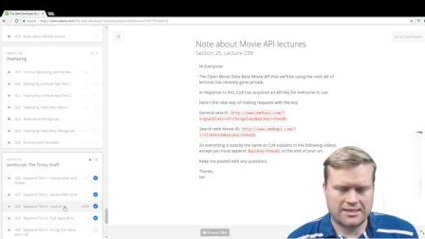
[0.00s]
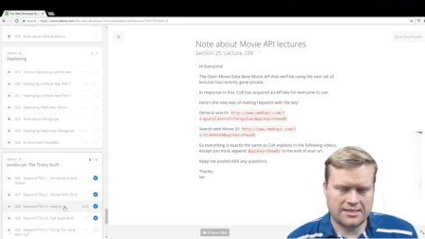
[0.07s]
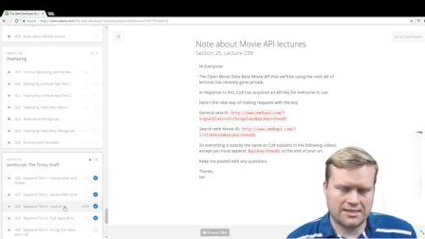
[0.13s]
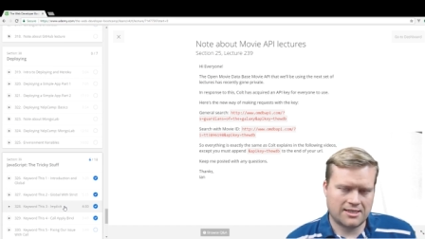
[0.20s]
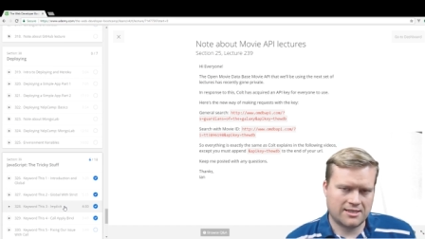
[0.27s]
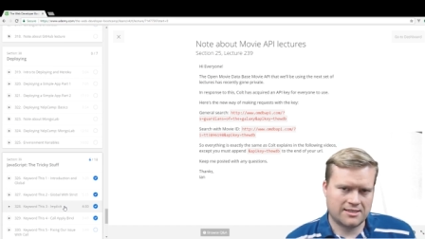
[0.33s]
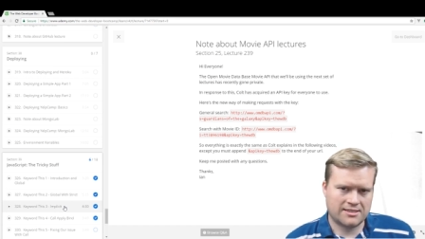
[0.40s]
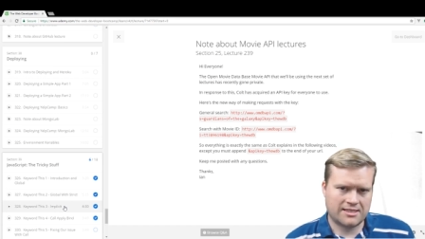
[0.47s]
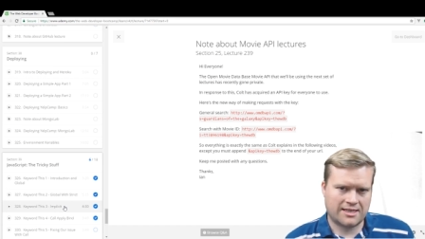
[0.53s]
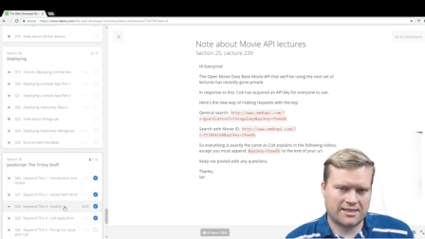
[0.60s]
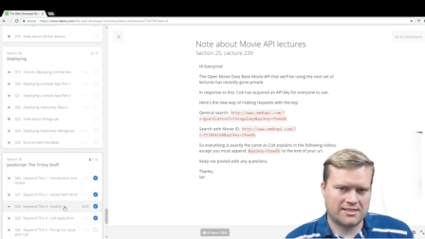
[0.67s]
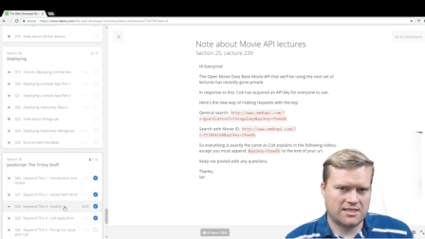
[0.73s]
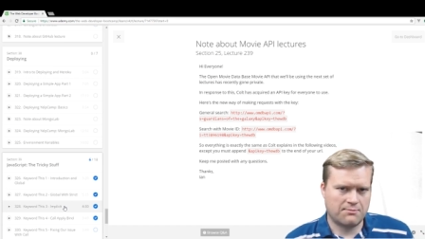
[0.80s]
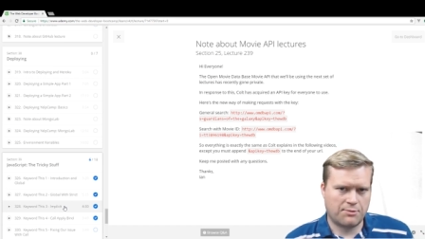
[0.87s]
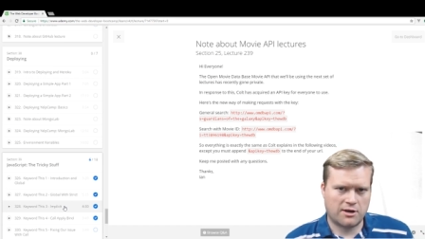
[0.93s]
does I
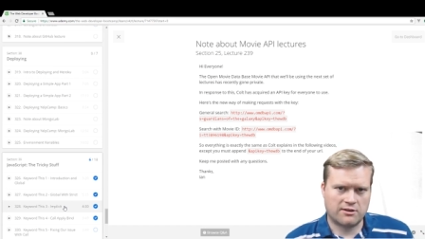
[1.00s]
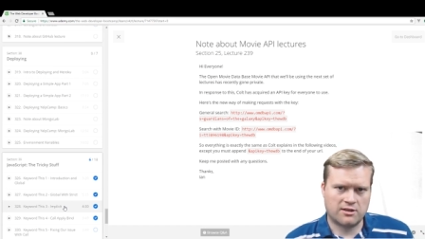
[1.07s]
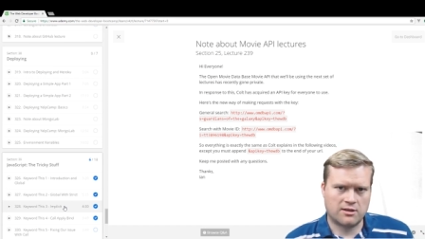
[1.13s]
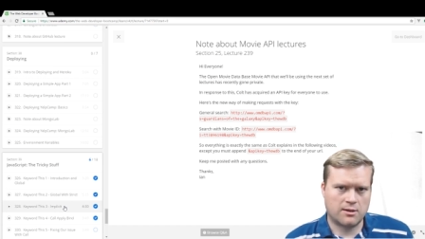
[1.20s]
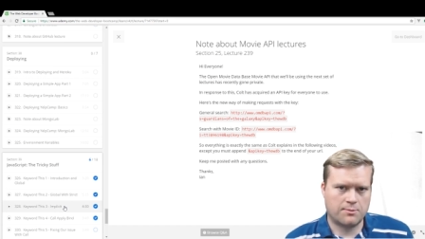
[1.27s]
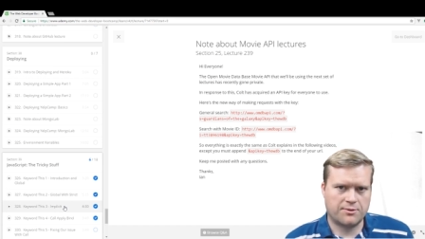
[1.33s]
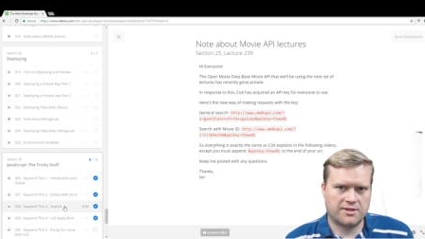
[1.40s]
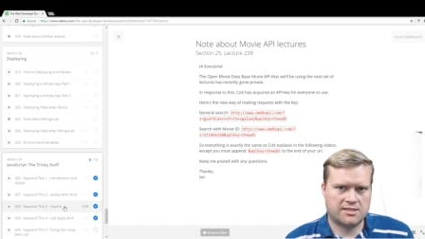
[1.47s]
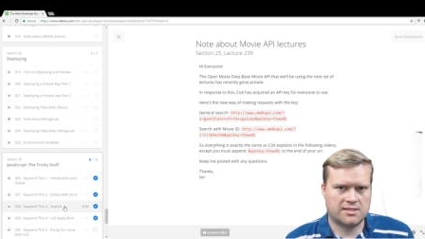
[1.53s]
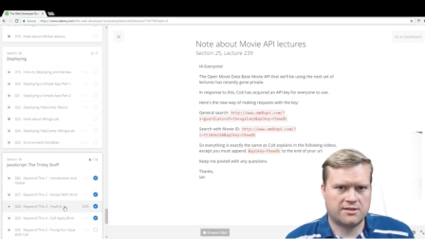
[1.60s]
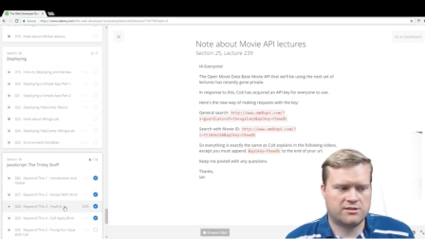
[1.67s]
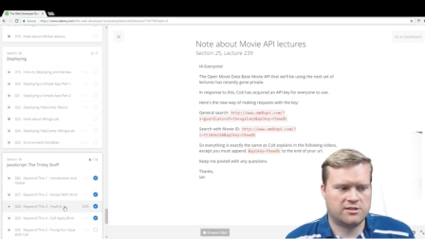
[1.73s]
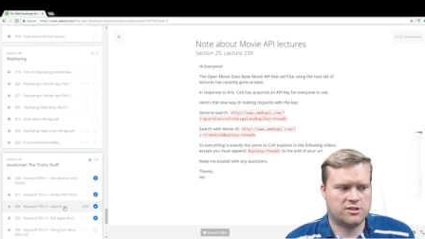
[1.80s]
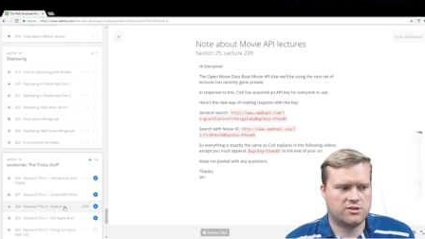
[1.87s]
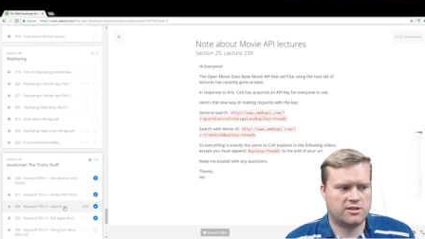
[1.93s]
guess he partnered up with this other
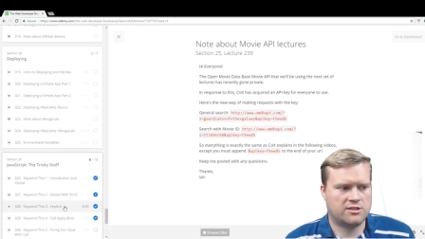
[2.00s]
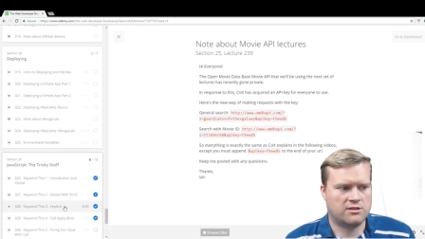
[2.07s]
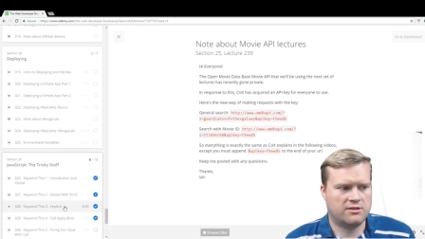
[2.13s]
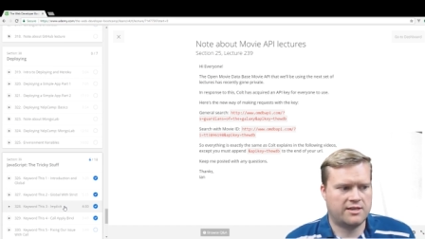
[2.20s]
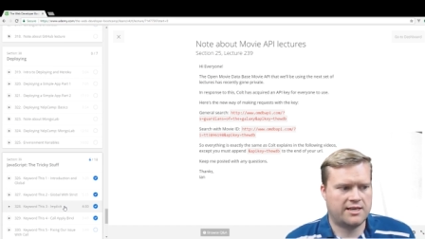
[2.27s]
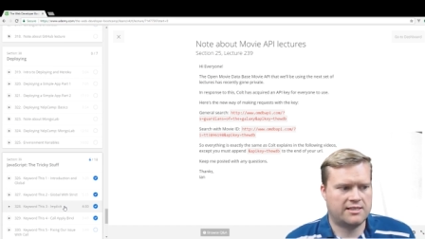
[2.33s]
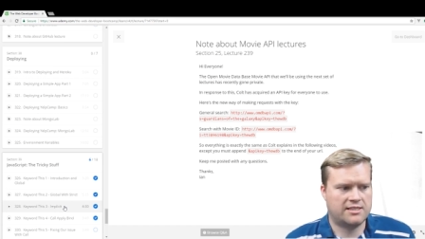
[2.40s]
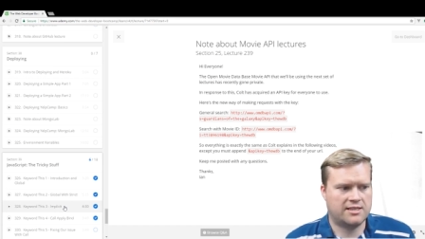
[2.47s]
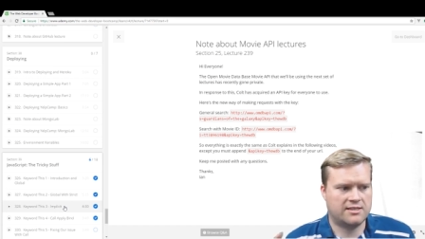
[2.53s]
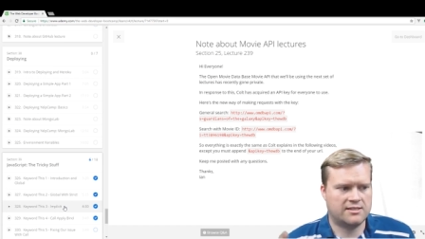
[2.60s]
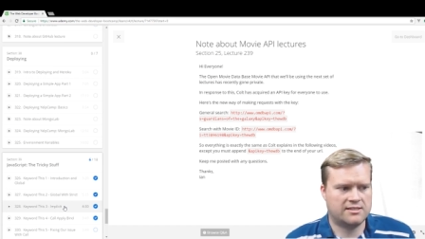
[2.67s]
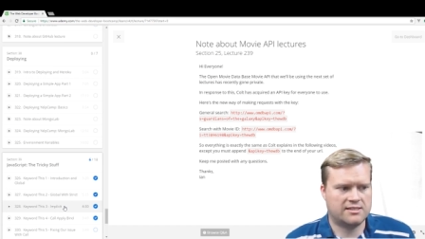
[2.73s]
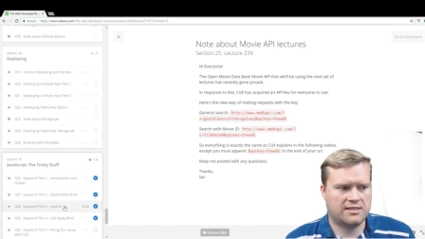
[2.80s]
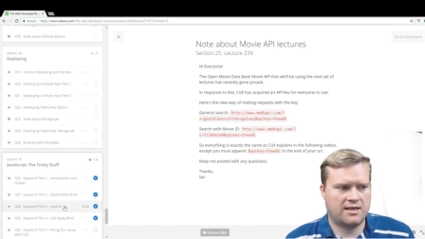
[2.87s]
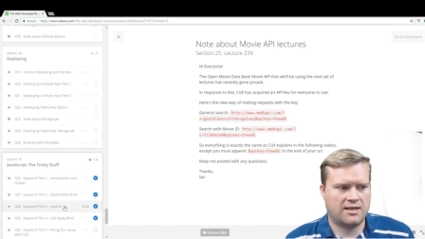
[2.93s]
instructor that
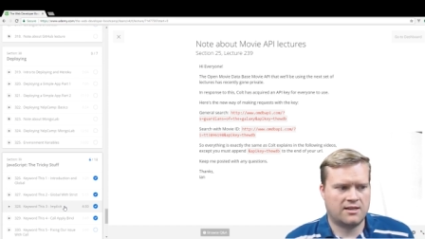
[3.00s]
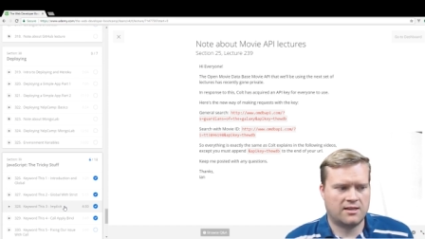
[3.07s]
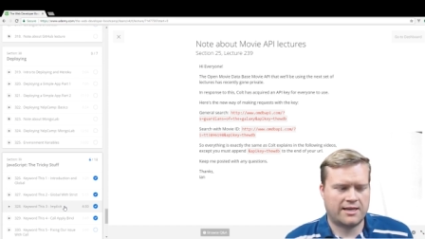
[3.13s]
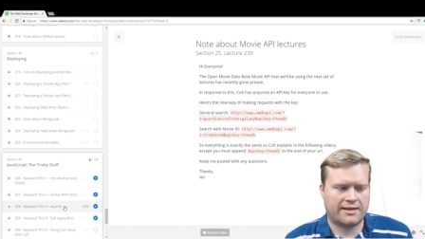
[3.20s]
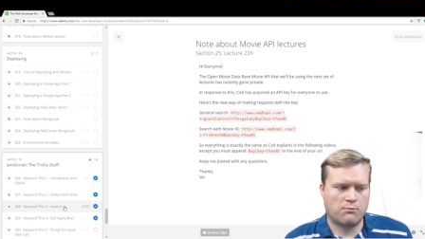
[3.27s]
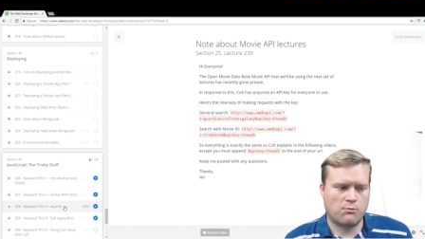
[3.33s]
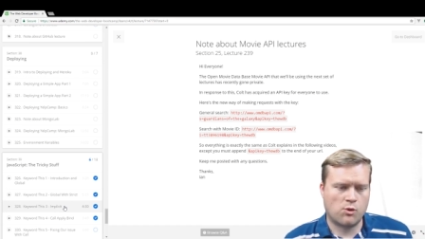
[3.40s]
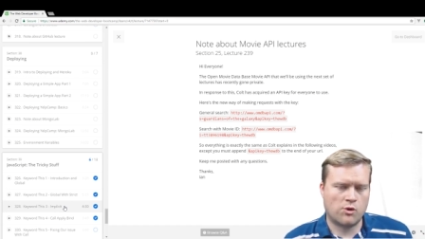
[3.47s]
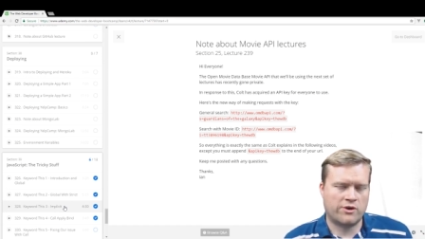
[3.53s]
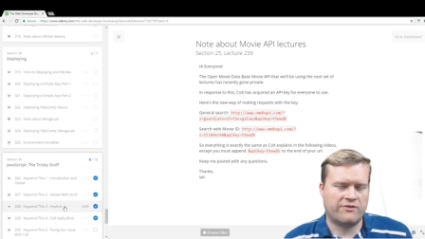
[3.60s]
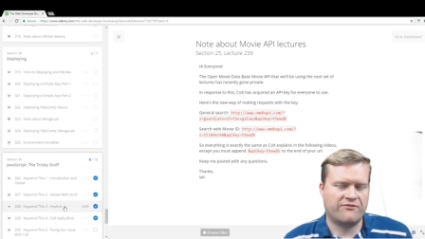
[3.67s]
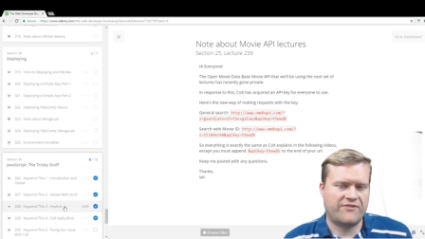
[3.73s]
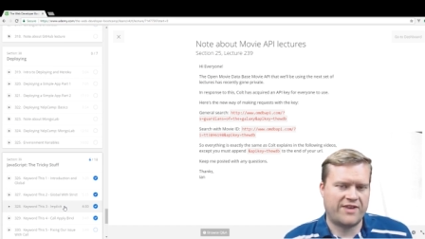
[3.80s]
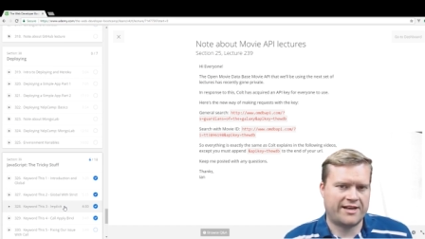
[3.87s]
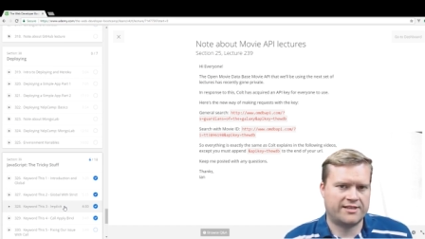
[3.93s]
does uh, like a more
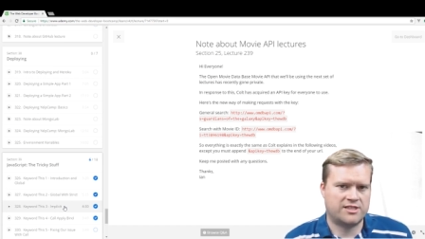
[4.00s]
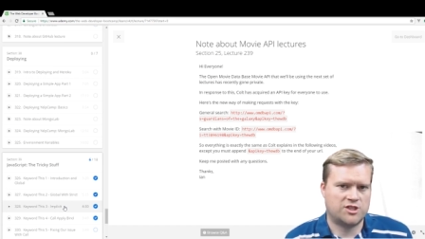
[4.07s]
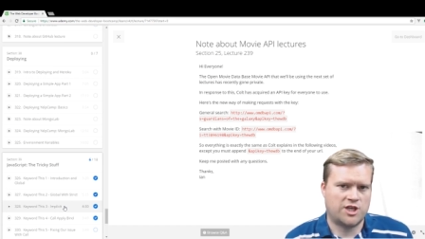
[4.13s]
advanced